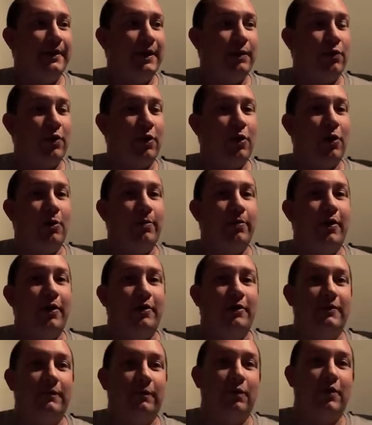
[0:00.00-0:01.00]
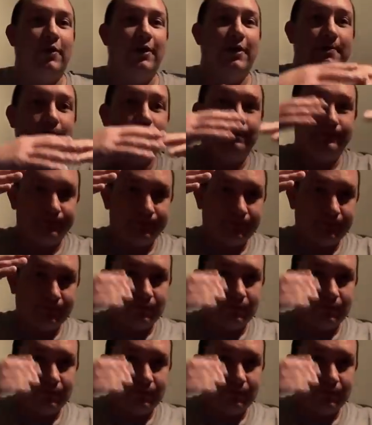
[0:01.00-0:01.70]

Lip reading: were all part of one